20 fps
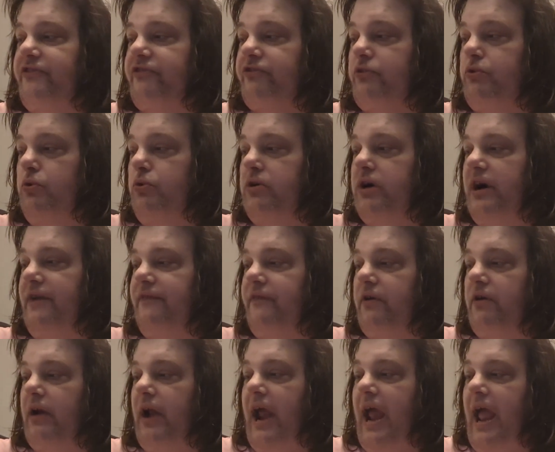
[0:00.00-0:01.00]
it's a cool
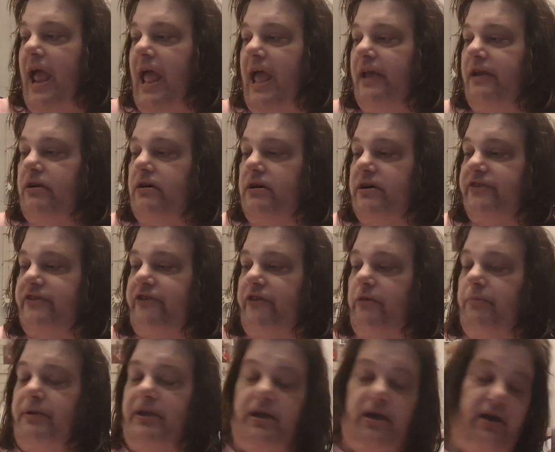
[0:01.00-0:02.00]
cover, and
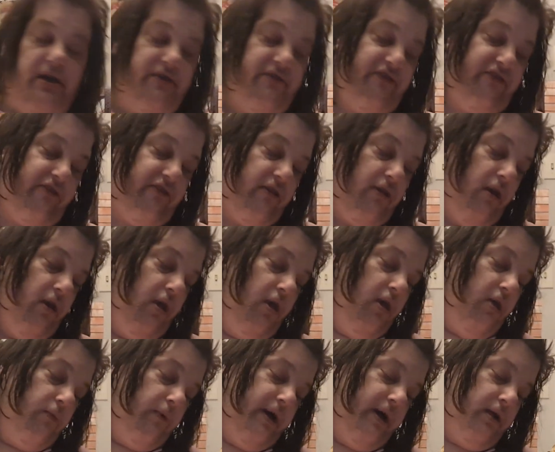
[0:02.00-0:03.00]
also because,
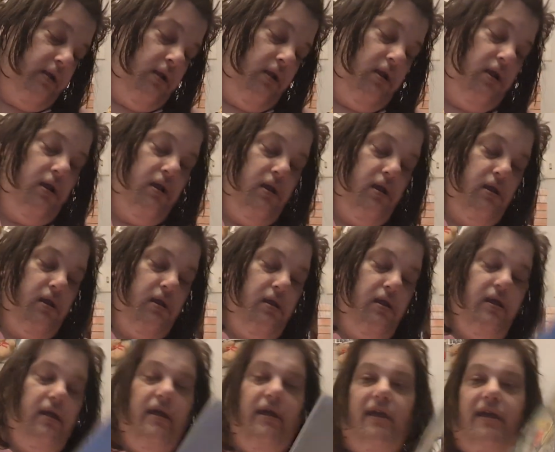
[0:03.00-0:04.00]
well,
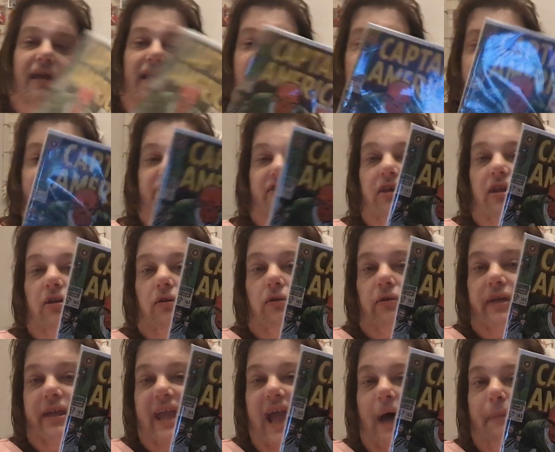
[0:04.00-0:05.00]
it's an
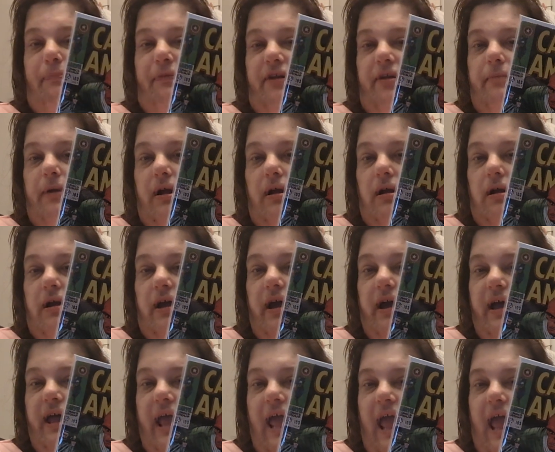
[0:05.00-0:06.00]
early Captain
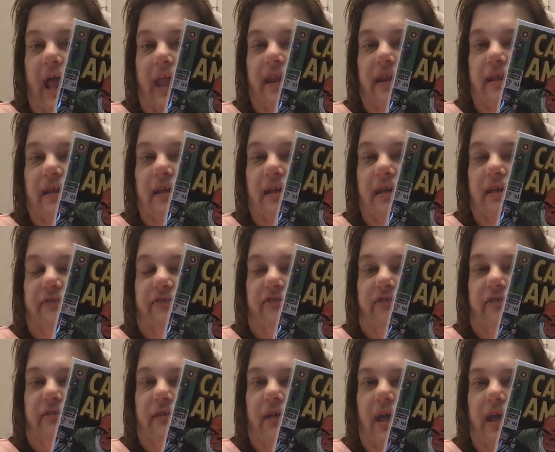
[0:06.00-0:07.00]
America, and
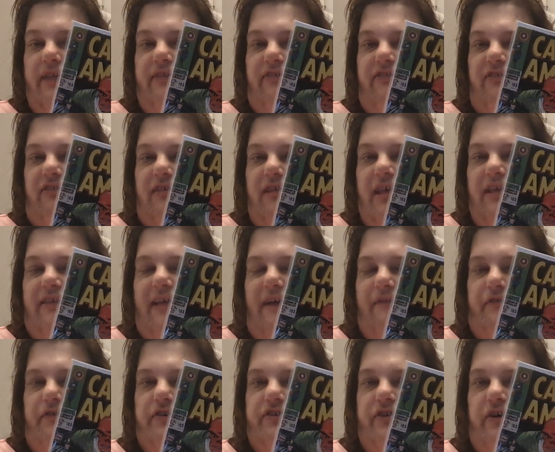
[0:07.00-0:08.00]
it's
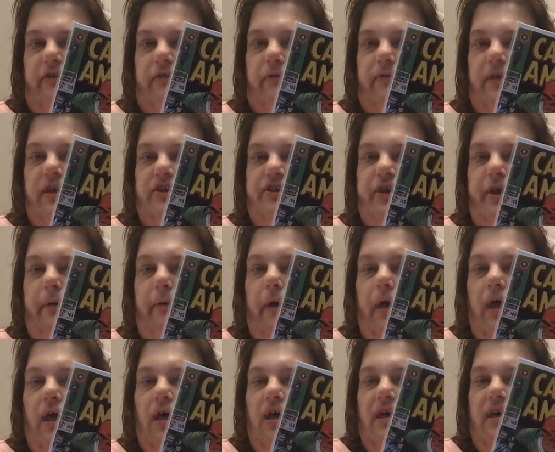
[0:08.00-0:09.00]
after his 100th issue,
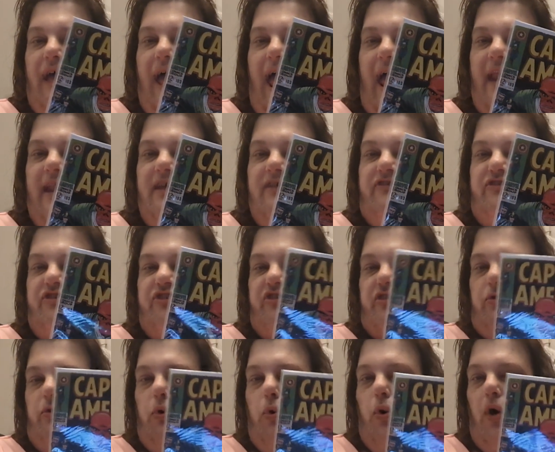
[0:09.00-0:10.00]
and it's just
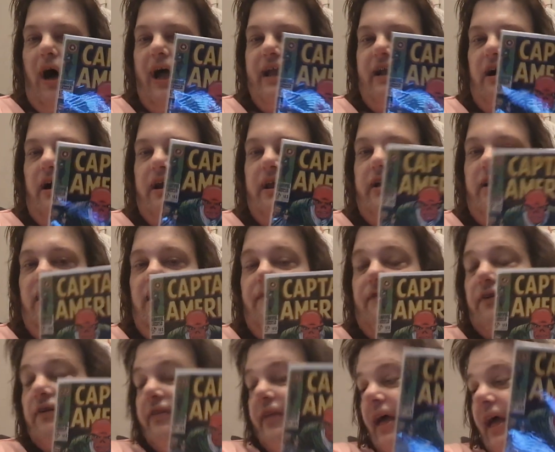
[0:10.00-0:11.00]
a cool, iconic
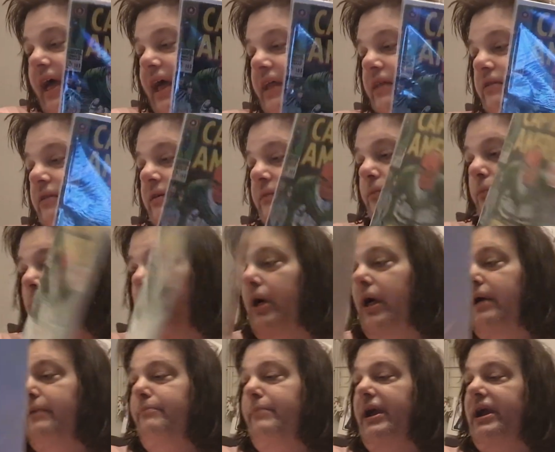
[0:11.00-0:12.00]
cover that
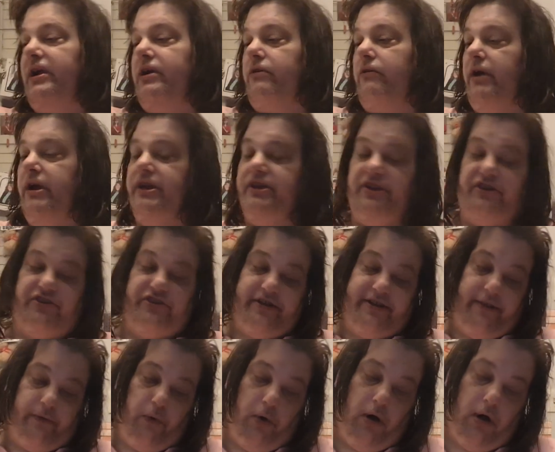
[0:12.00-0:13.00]
but make a great addition to
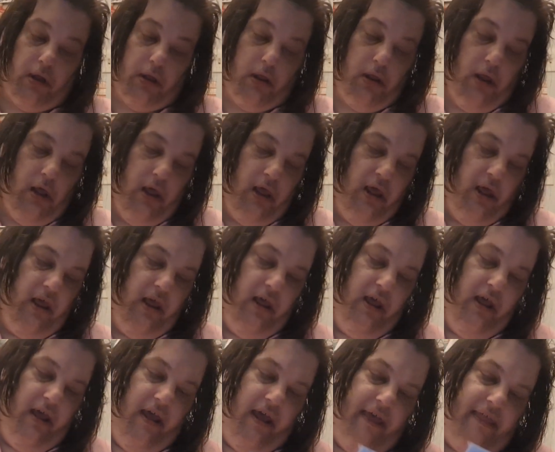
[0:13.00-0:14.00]
the wall.
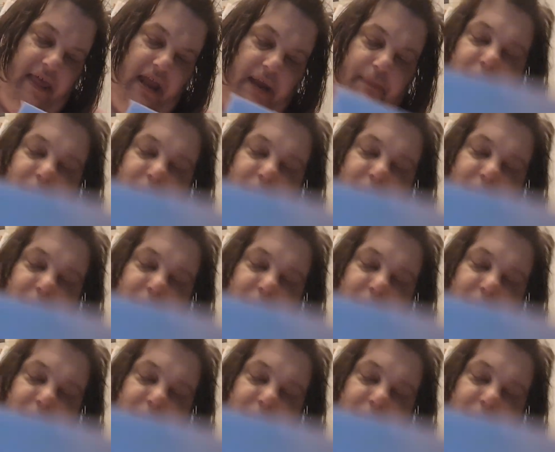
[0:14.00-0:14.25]
And then I